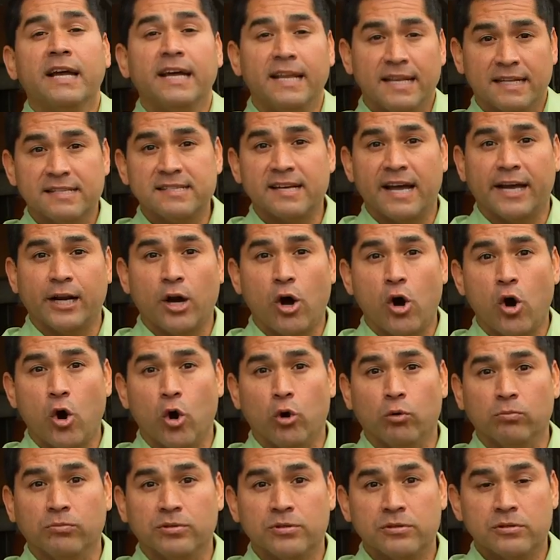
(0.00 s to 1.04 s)
and inside of
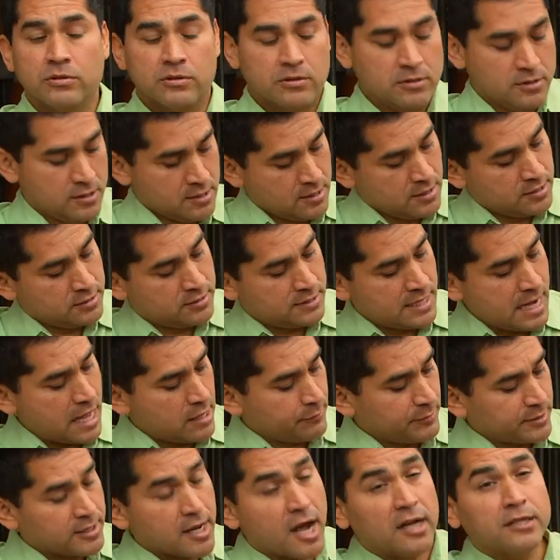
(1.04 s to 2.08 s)
homes. So now that
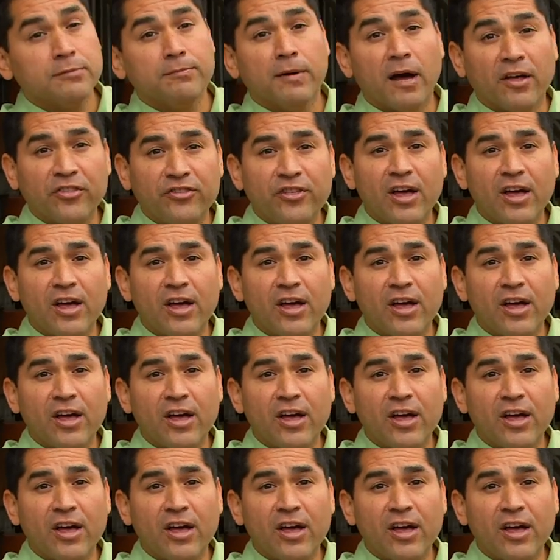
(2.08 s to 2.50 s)
we talked about